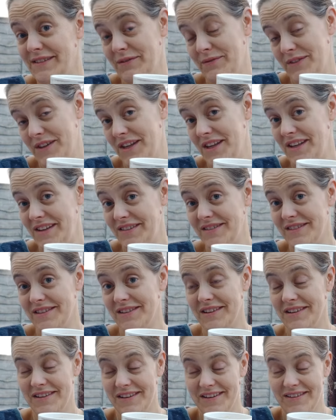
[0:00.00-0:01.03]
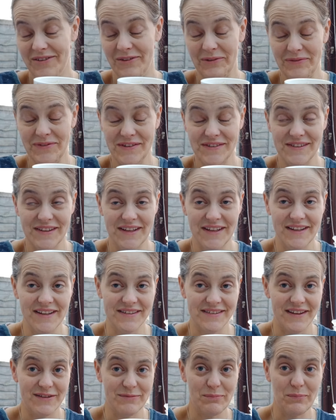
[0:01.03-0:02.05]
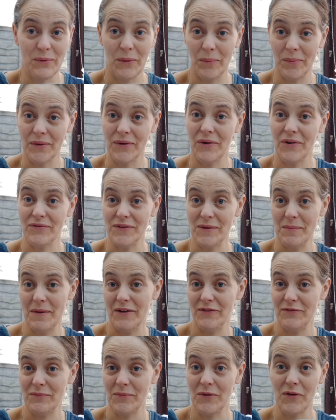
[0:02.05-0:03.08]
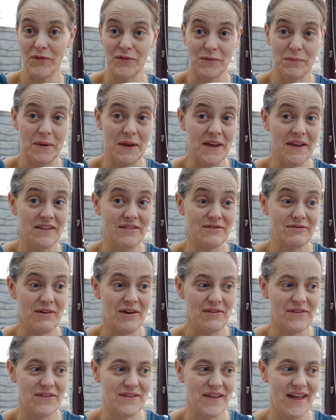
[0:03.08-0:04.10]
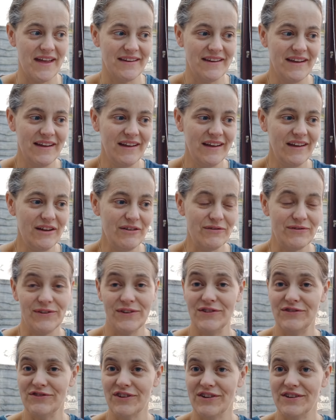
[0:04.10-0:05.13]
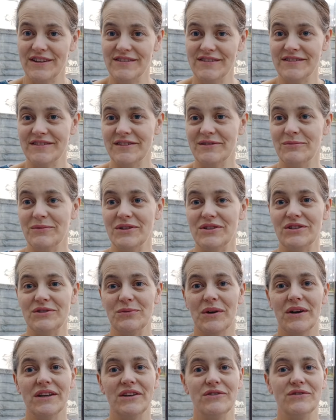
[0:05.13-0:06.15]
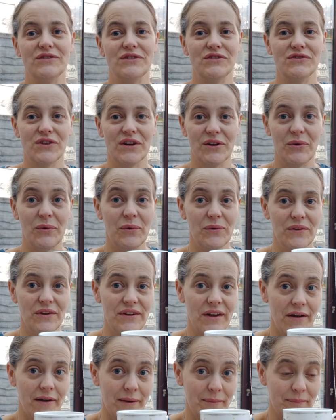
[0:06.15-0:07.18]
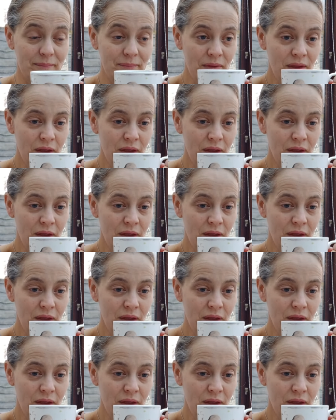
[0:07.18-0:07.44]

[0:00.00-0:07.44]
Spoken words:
of these, obviously, because it's proper coffee made from coffee beans rather than freeze-dried instant, which is what I used to drink all the time.